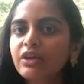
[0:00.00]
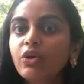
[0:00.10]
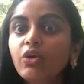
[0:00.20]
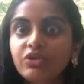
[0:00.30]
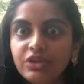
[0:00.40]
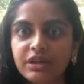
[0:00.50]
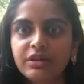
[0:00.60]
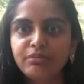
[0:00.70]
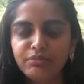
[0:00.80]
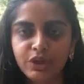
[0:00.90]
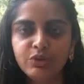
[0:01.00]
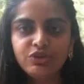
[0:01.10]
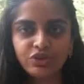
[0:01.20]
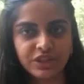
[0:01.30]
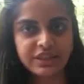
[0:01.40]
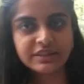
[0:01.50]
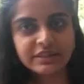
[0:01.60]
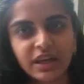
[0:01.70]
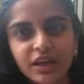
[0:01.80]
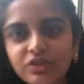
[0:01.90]
no real huge sheets,
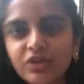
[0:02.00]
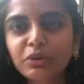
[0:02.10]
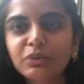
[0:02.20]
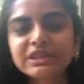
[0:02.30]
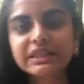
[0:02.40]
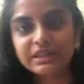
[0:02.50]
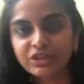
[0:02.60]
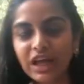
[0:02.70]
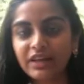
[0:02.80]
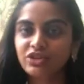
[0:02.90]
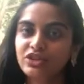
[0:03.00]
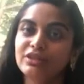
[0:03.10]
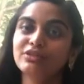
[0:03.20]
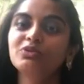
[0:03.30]
so it was a little challenging.